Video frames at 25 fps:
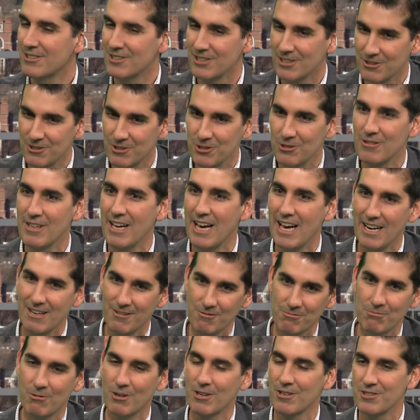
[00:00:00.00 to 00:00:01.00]
Do you do that,
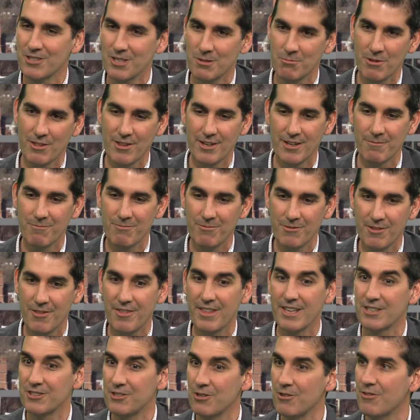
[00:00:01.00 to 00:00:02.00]
and what are some of the
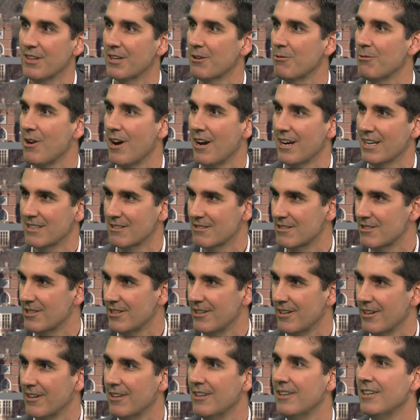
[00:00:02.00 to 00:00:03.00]
things you think we ought to
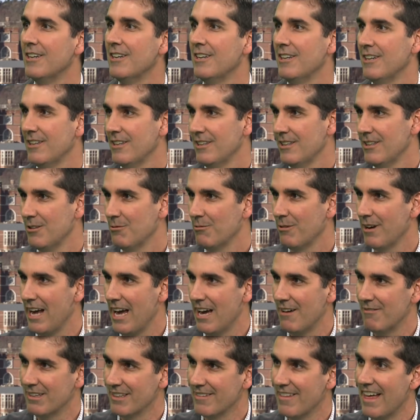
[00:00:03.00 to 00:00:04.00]
consider when
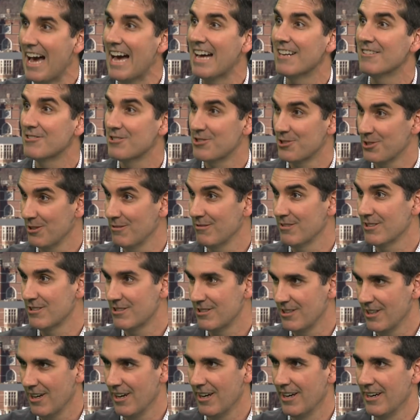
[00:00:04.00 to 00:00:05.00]
having that service
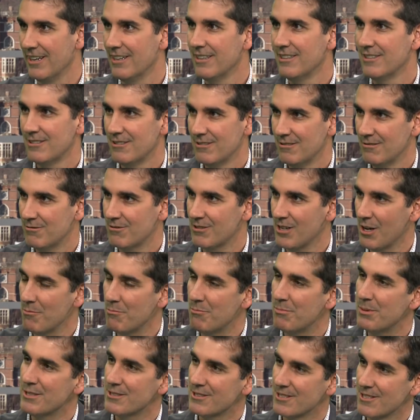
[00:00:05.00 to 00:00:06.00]
done for our
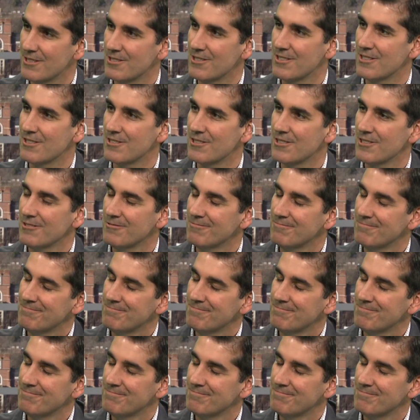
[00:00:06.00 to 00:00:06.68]
businesses?